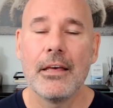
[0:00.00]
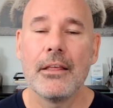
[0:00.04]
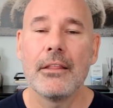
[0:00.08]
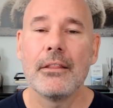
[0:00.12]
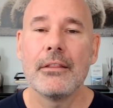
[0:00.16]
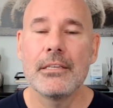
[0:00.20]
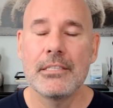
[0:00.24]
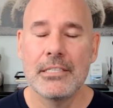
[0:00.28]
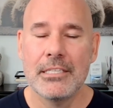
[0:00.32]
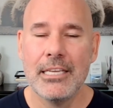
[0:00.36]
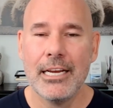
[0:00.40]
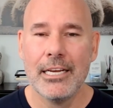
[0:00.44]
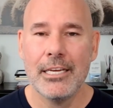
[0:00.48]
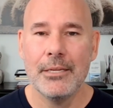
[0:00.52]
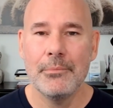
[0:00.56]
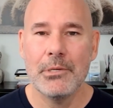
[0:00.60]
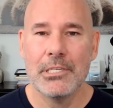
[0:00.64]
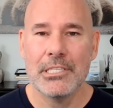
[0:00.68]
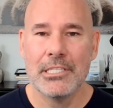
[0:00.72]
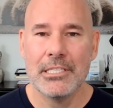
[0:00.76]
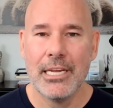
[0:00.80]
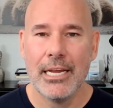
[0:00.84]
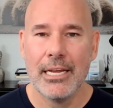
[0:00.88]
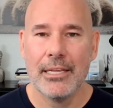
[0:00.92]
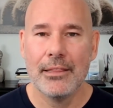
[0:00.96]
The second
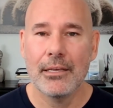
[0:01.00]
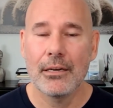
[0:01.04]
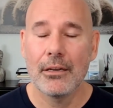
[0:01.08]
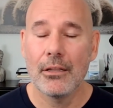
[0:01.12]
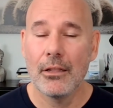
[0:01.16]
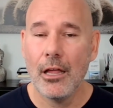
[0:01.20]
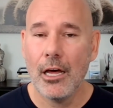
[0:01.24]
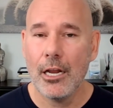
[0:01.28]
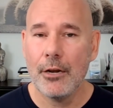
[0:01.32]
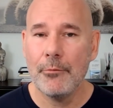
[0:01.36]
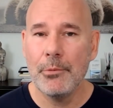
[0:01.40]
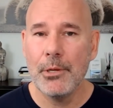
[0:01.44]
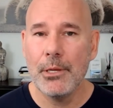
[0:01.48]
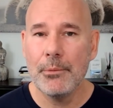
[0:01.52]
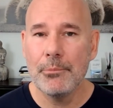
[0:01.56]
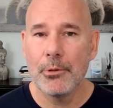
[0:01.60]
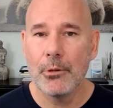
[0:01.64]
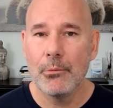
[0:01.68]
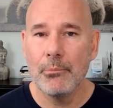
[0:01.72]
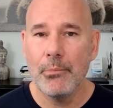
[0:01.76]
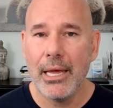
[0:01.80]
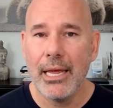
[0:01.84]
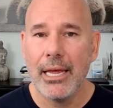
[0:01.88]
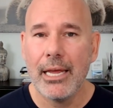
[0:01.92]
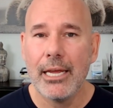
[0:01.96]
mistake that a lot of
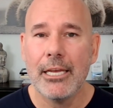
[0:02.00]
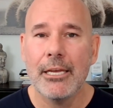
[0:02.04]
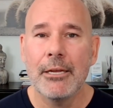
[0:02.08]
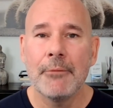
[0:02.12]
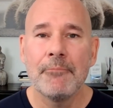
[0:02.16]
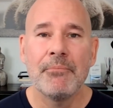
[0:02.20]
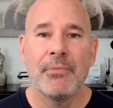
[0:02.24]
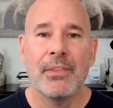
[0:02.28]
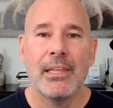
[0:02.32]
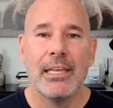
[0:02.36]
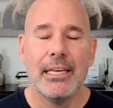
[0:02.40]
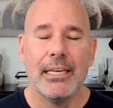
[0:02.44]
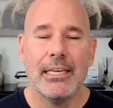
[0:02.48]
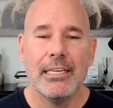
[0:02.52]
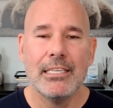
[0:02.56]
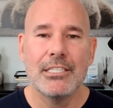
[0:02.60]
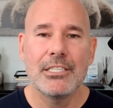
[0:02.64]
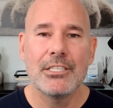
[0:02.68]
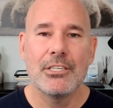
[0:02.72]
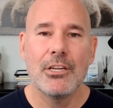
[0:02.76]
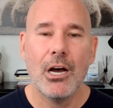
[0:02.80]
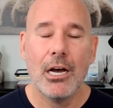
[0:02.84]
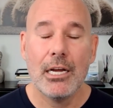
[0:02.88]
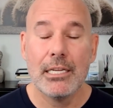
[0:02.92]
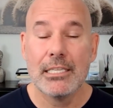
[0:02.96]
people make is
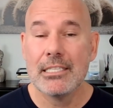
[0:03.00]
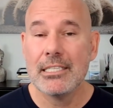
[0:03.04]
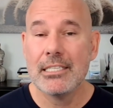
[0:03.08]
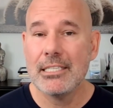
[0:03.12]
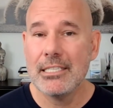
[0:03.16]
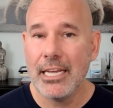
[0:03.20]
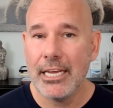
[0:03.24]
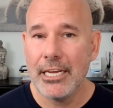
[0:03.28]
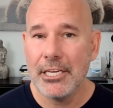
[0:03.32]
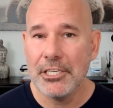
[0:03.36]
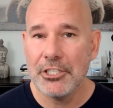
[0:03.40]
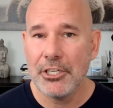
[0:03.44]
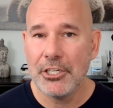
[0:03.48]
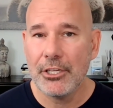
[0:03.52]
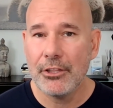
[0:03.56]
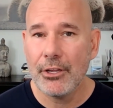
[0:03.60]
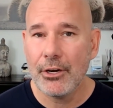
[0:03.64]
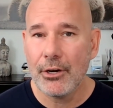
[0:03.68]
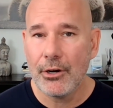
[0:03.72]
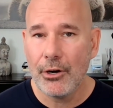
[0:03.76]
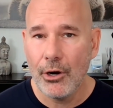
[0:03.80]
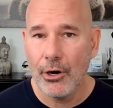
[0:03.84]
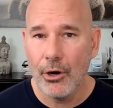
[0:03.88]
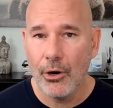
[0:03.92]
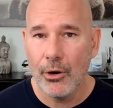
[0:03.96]
not staging
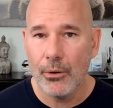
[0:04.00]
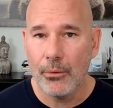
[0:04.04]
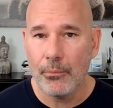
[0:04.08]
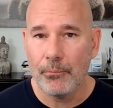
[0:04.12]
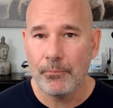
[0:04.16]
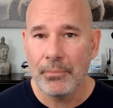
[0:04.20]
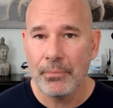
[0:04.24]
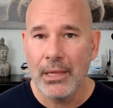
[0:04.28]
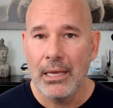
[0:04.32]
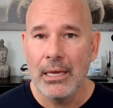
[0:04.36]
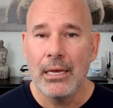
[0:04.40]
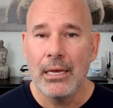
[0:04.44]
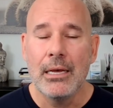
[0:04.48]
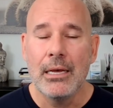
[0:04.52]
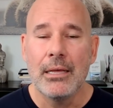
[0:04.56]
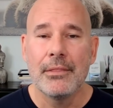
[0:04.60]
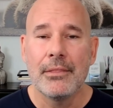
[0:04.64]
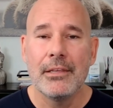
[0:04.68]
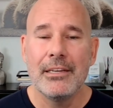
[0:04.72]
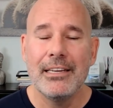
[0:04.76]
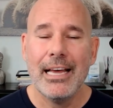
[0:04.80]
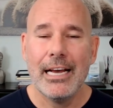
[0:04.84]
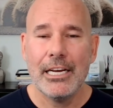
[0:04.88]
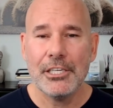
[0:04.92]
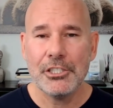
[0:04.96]
their home.
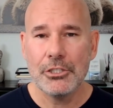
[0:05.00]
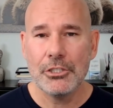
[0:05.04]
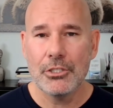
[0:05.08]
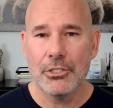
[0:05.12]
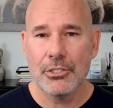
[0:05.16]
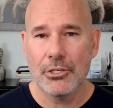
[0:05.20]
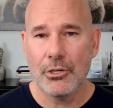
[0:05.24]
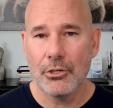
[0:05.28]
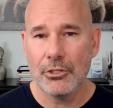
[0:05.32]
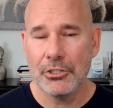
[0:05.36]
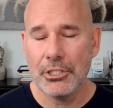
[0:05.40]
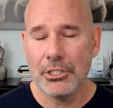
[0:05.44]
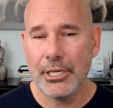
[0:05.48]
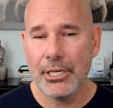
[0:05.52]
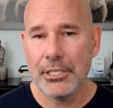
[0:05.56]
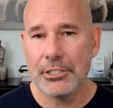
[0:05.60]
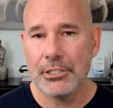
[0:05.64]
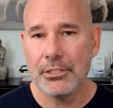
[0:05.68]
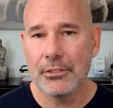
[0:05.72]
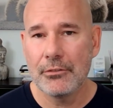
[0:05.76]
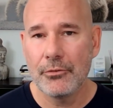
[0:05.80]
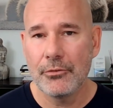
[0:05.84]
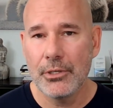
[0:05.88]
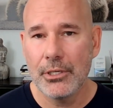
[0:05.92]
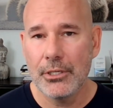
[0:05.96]
The National
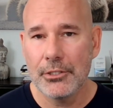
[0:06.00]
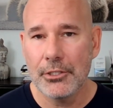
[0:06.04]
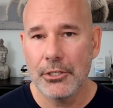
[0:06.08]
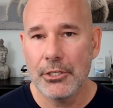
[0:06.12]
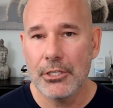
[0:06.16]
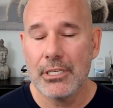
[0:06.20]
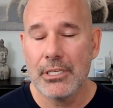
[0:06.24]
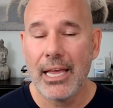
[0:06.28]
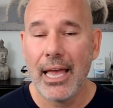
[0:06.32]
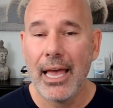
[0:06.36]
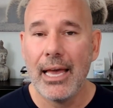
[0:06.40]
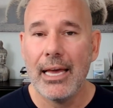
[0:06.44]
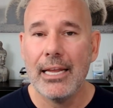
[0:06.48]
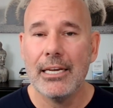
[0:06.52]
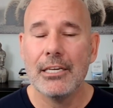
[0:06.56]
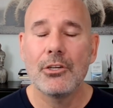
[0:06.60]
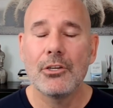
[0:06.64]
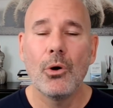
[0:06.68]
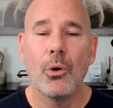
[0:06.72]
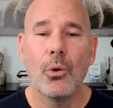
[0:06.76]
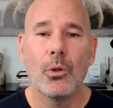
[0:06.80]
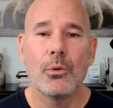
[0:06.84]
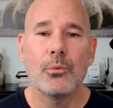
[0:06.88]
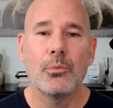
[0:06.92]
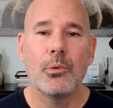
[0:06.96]
Association of Realtors and
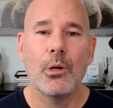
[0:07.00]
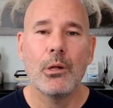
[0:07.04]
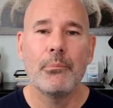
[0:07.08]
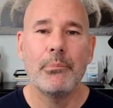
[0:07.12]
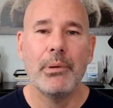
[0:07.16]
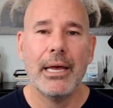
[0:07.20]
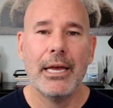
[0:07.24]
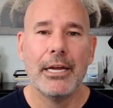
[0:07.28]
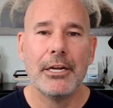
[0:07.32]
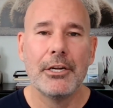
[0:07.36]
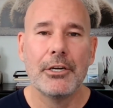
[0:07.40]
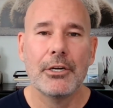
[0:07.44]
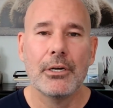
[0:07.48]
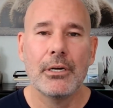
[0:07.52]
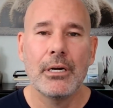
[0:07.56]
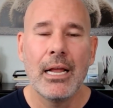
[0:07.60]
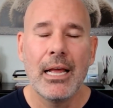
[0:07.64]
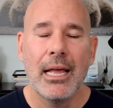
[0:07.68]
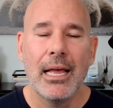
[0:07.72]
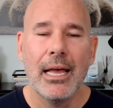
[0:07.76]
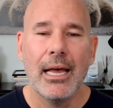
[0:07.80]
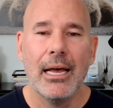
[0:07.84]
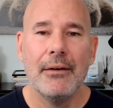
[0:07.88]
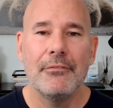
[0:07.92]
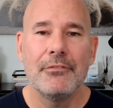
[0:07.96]
Coldwell Banker
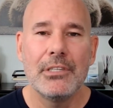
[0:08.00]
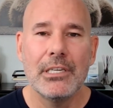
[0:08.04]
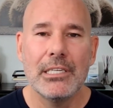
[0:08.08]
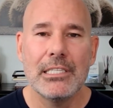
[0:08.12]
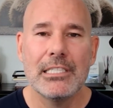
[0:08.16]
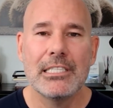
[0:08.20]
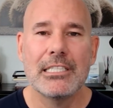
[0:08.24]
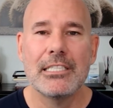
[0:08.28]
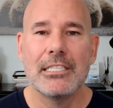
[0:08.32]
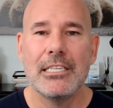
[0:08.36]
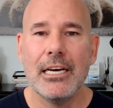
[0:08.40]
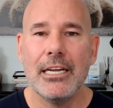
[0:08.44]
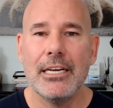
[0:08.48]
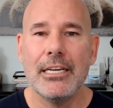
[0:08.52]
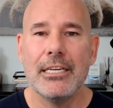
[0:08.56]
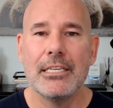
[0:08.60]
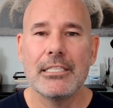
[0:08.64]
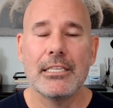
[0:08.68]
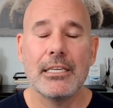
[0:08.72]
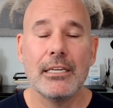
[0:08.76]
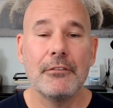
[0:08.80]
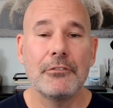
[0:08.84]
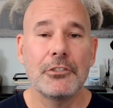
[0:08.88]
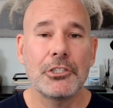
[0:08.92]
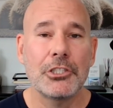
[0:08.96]
have done studies
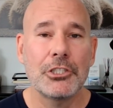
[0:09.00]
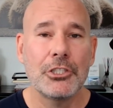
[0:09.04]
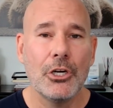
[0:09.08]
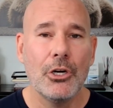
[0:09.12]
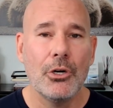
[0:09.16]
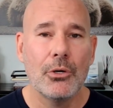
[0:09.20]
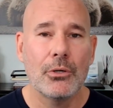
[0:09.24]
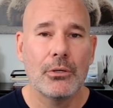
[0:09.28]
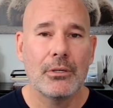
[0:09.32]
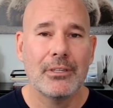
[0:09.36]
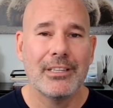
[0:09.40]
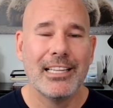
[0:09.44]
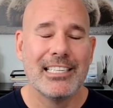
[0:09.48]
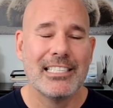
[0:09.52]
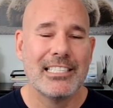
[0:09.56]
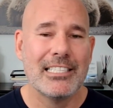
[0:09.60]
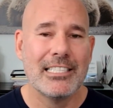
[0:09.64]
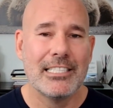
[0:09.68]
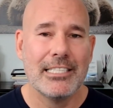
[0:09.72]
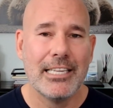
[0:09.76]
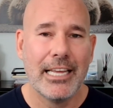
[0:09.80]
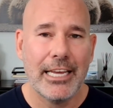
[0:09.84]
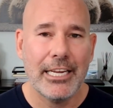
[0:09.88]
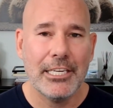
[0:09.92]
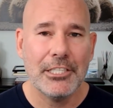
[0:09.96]
that have shown that
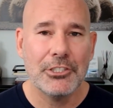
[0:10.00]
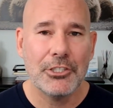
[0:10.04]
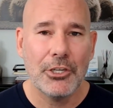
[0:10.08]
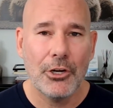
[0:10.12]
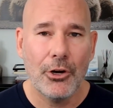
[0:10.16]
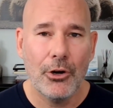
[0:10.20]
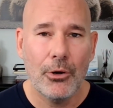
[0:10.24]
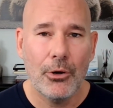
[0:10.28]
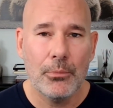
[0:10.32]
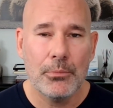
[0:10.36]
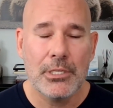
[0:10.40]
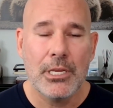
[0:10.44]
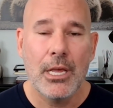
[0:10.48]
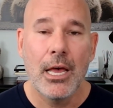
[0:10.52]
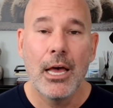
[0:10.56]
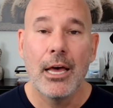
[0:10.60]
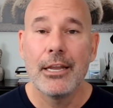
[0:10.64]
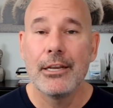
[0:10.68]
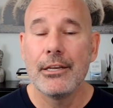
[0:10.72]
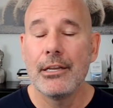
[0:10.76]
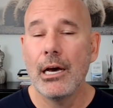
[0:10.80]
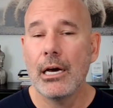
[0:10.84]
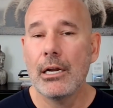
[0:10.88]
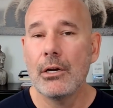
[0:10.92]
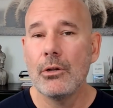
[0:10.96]
staged homes
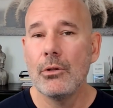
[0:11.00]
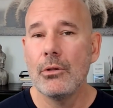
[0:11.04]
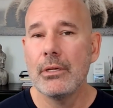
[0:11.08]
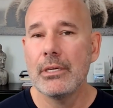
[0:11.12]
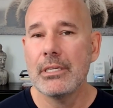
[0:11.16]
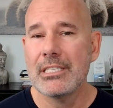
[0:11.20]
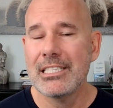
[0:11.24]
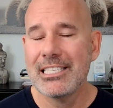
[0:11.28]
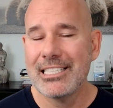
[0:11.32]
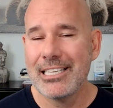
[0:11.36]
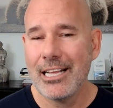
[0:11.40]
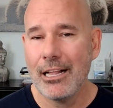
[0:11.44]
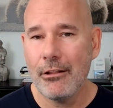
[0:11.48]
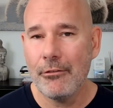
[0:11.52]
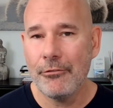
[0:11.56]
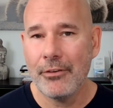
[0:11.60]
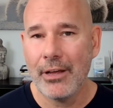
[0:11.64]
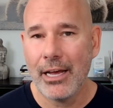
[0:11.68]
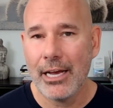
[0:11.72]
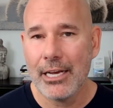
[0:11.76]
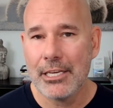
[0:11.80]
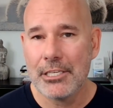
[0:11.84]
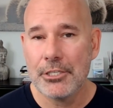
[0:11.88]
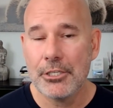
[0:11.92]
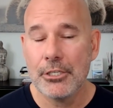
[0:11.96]
not only sell
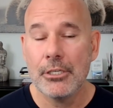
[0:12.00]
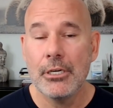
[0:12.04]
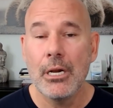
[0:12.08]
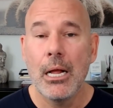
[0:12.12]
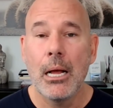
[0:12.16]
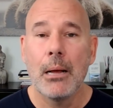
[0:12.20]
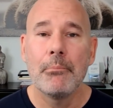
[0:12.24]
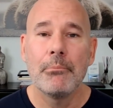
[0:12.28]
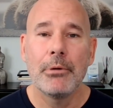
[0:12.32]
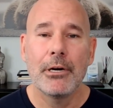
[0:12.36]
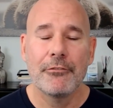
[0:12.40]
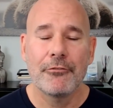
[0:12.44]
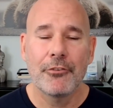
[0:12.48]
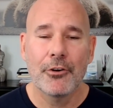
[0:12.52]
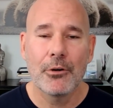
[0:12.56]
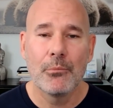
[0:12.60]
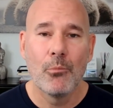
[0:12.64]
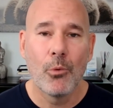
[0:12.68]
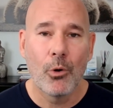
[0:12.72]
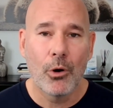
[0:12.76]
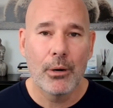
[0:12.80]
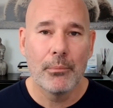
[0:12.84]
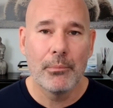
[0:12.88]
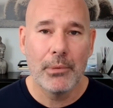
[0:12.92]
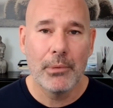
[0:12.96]
faster, but for
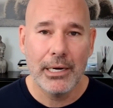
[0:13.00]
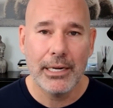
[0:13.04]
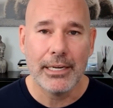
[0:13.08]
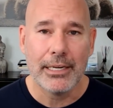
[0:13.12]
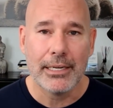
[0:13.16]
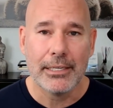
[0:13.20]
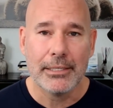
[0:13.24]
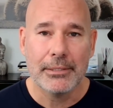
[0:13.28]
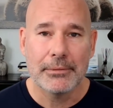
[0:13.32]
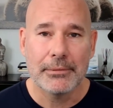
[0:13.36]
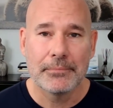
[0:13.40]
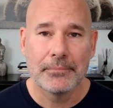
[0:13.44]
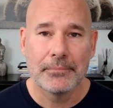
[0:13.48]
more money.